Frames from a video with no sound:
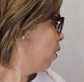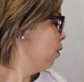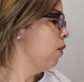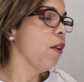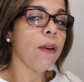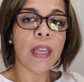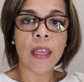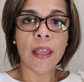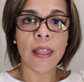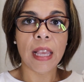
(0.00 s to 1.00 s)
also
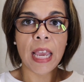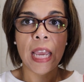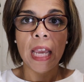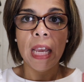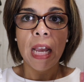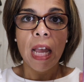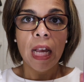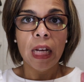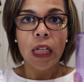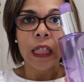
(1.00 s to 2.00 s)
is a
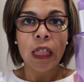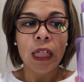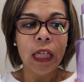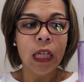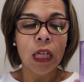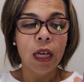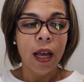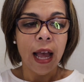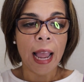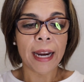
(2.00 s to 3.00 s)
Clinique
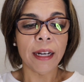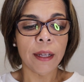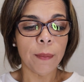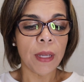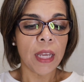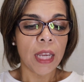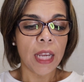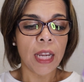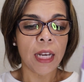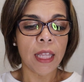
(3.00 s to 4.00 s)
item.
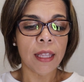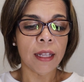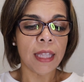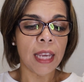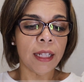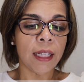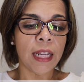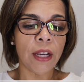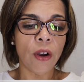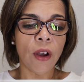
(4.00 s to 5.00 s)
It is the Take the
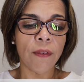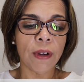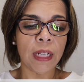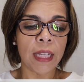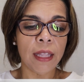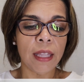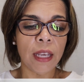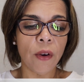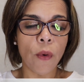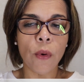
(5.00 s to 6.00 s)
Day Off
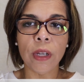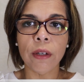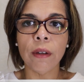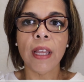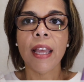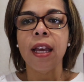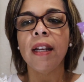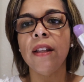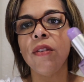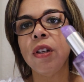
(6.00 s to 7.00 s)
Cleansing Oil,
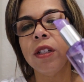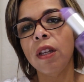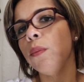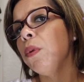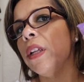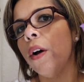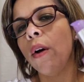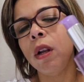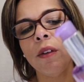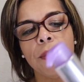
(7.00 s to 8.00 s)
and this you could just put it
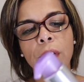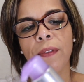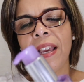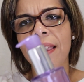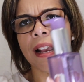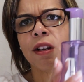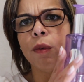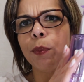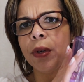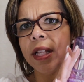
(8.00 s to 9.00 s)
all over your face. I
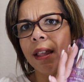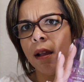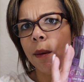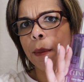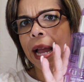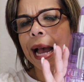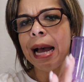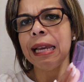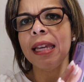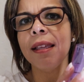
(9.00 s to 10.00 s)
don't put this on my
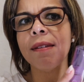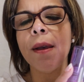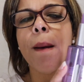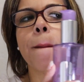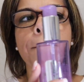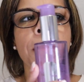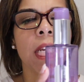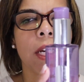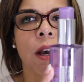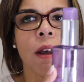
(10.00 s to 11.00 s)
eyes
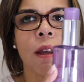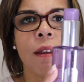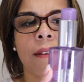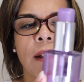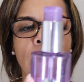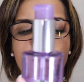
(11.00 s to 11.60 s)
because